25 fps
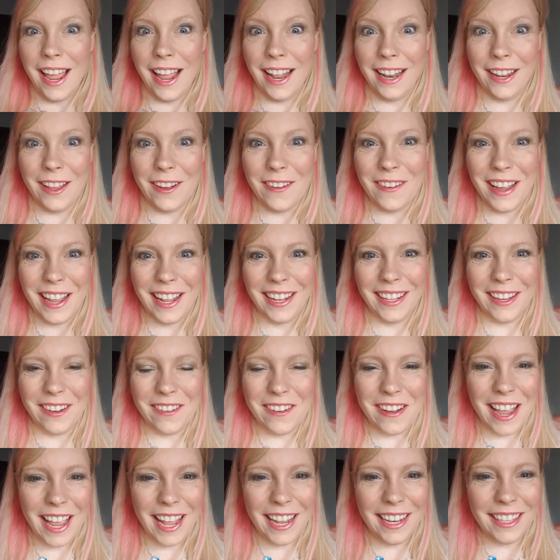Hello,
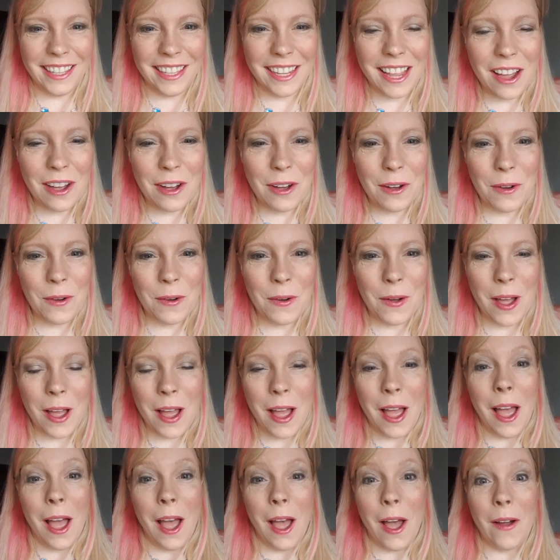hello, hello.
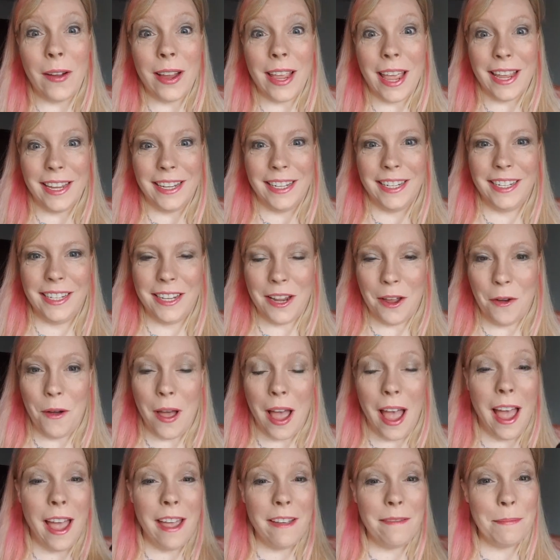Okay,
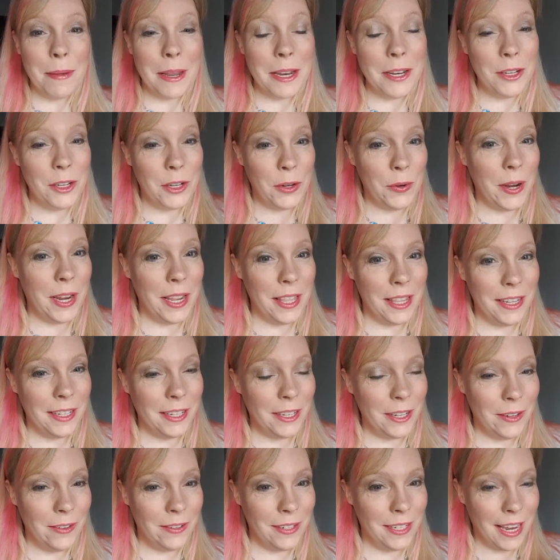so I've been doing
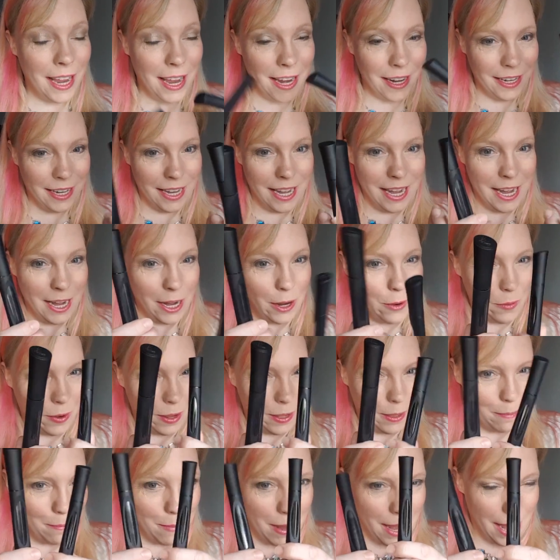this new technique
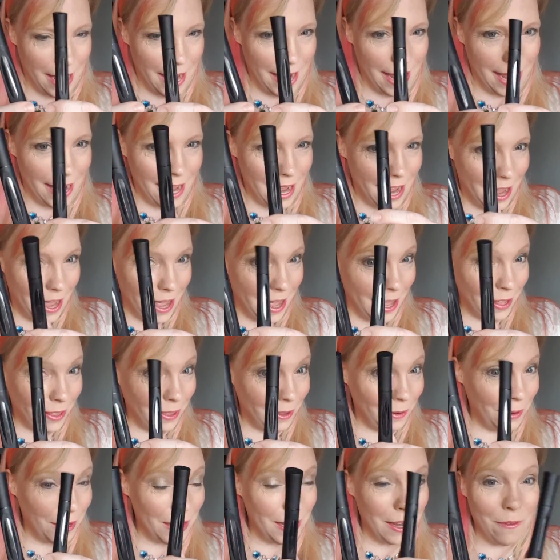with my
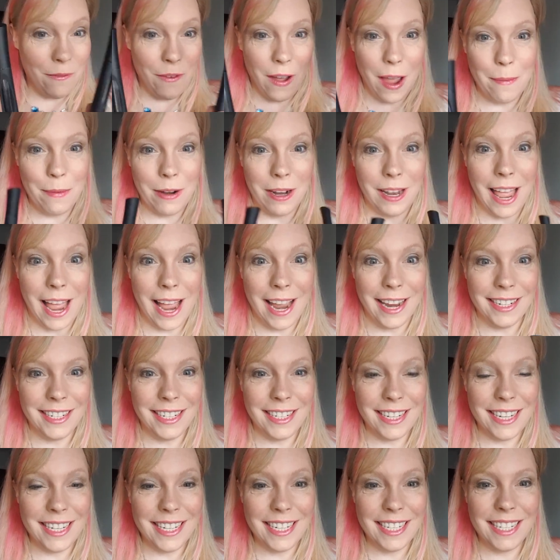3D fiber
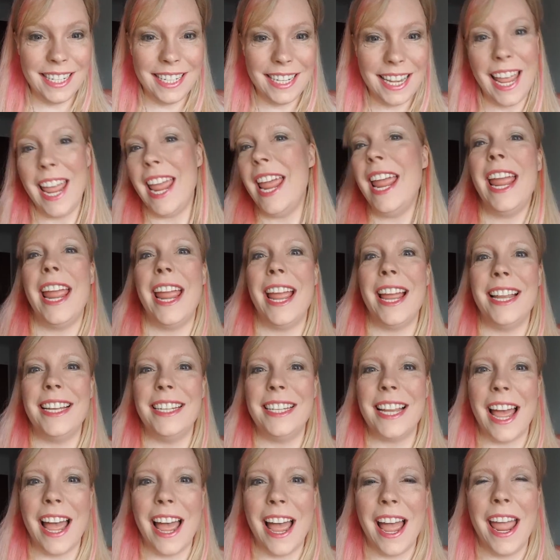lashes,
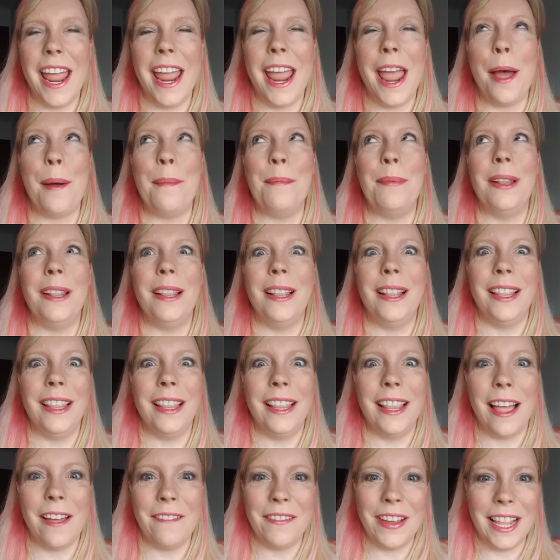and I
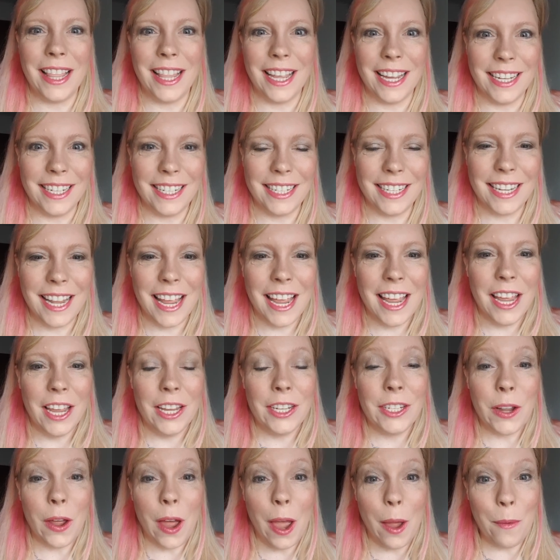am loving this.
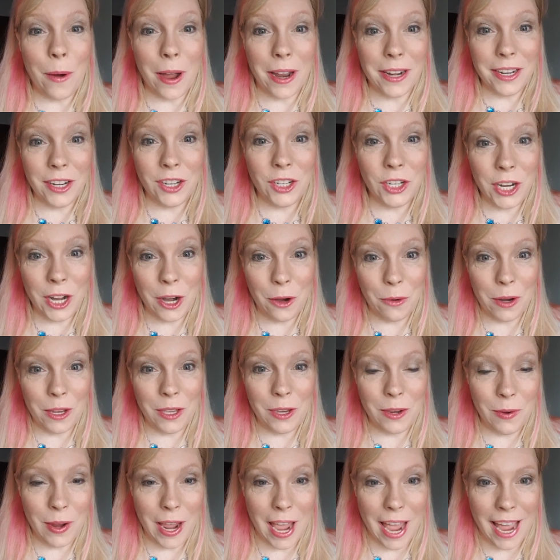So I wanted to share
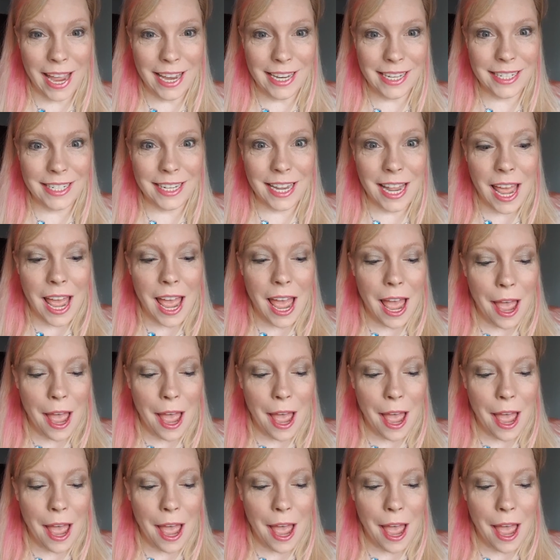with you guys.